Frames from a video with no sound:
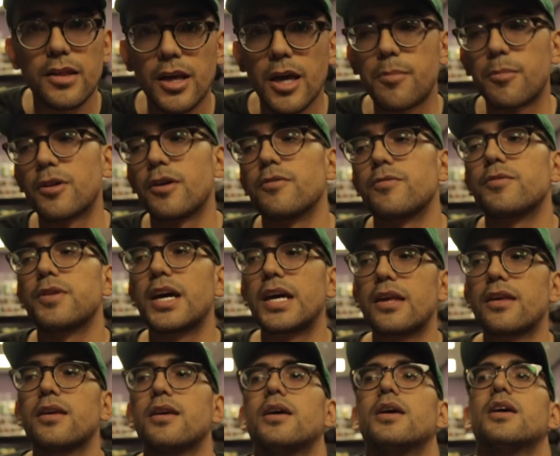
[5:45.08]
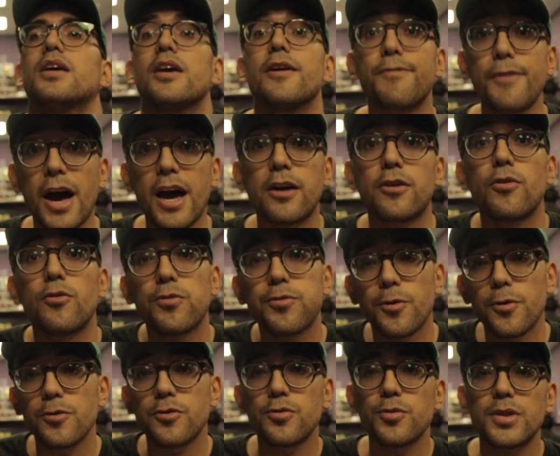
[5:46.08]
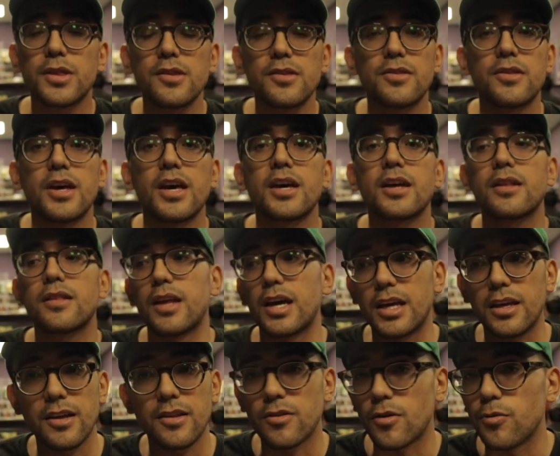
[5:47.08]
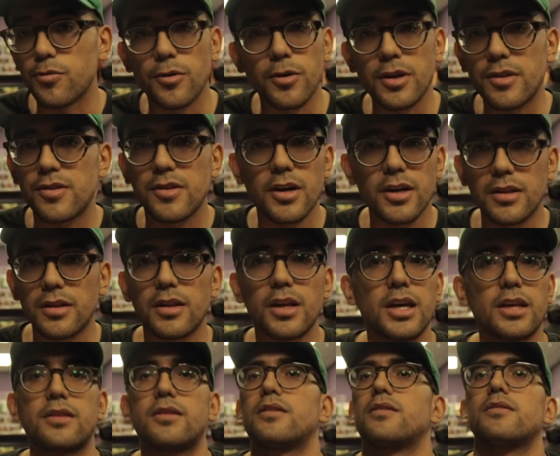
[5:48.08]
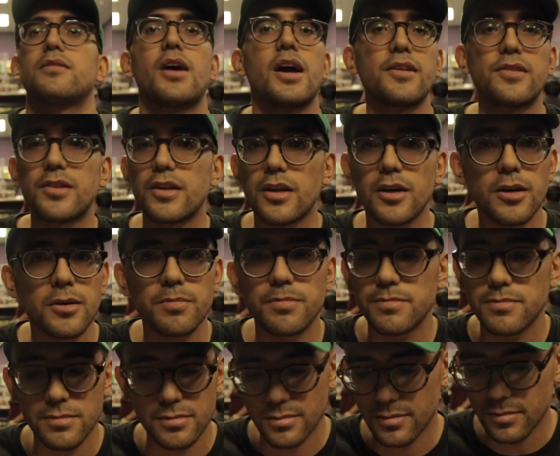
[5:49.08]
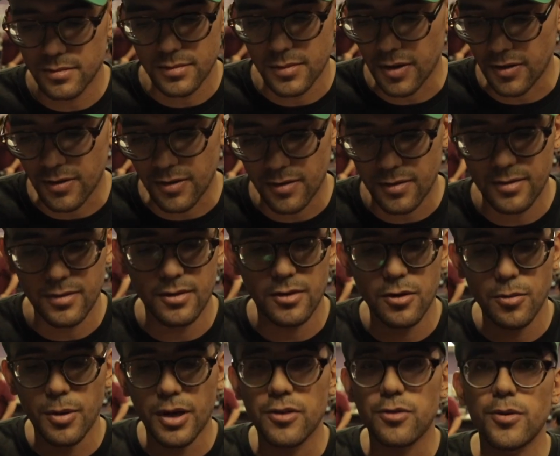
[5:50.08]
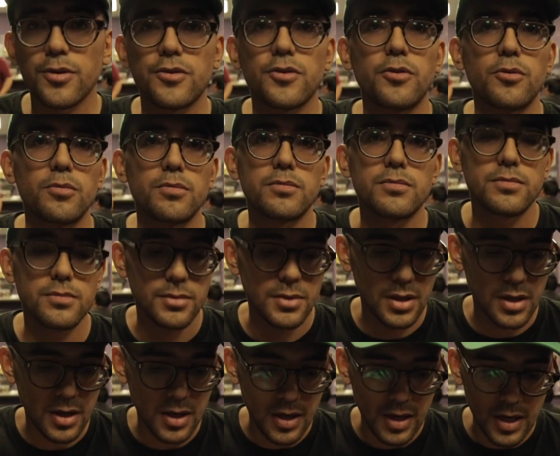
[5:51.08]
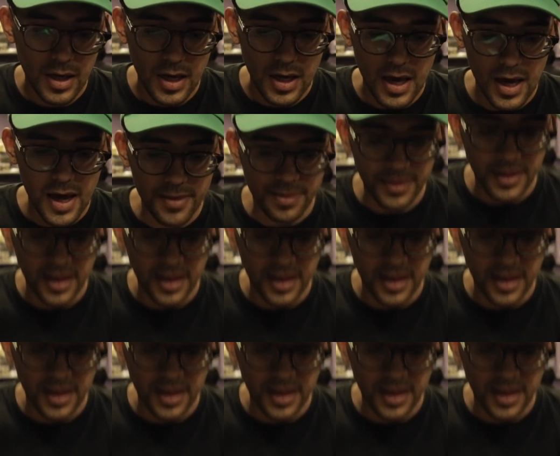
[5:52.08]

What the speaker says: the game enough. Like, if I go first with this deck, like, it's over, it's done. I set up, just, you might as well skip. And